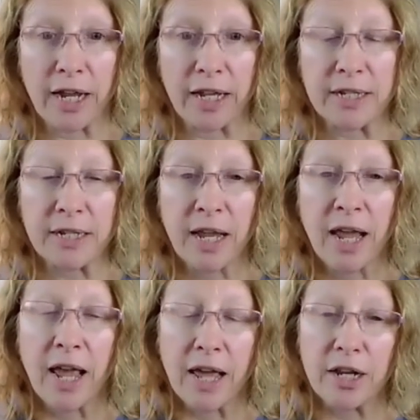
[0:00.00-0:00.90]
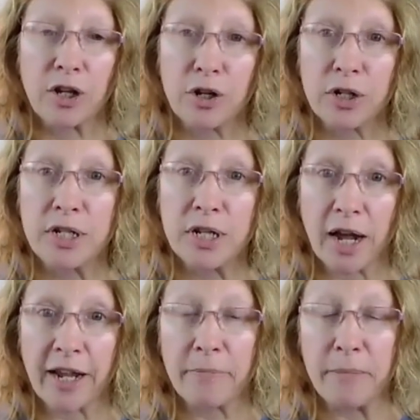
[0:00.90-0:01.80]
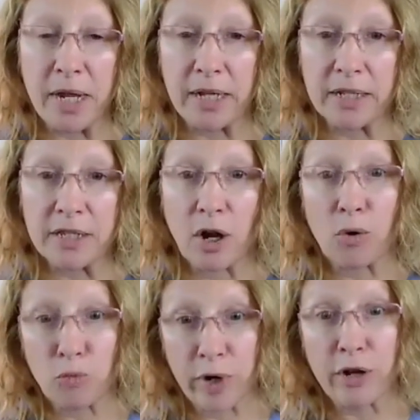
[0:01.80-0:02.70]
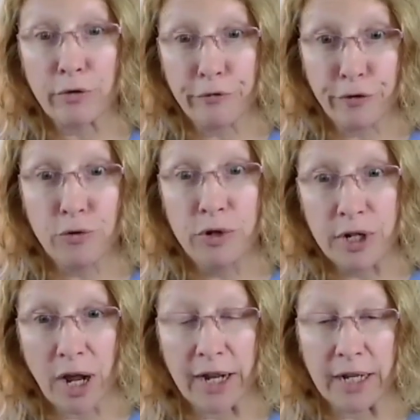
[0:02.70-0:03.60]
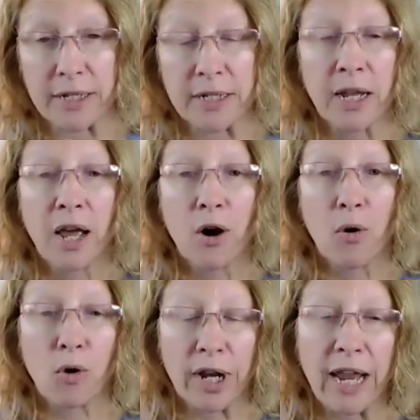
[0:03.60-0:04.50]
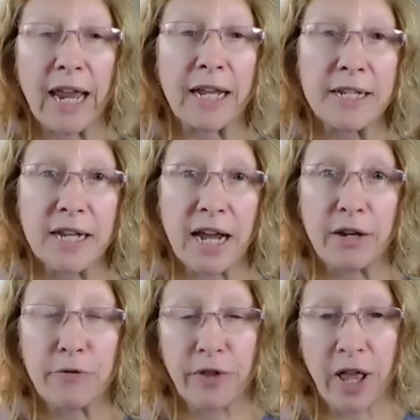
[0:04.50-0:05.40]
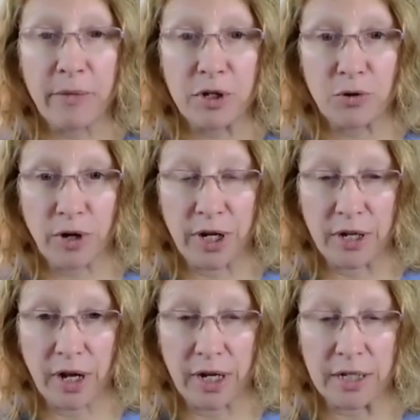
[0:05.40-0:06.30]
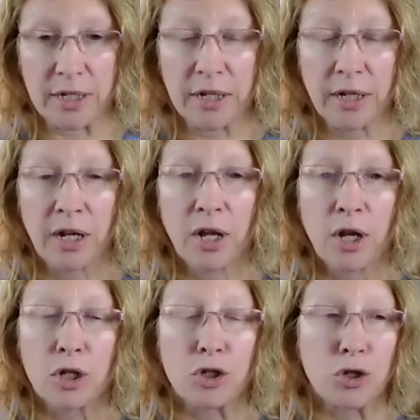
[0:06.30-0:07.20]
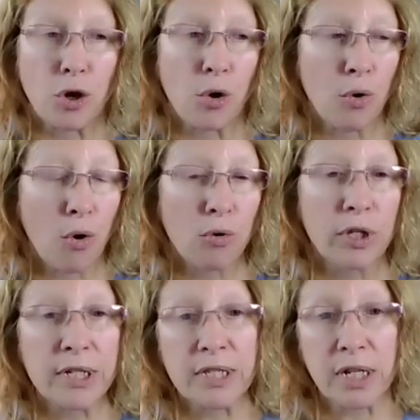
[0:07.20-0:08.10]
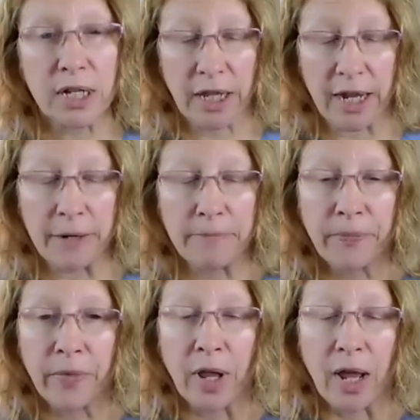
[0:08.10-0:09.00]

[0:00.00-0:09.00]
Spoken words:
diet. And a good diet means a real food diet or an anti-inflammatory diet. So holistically,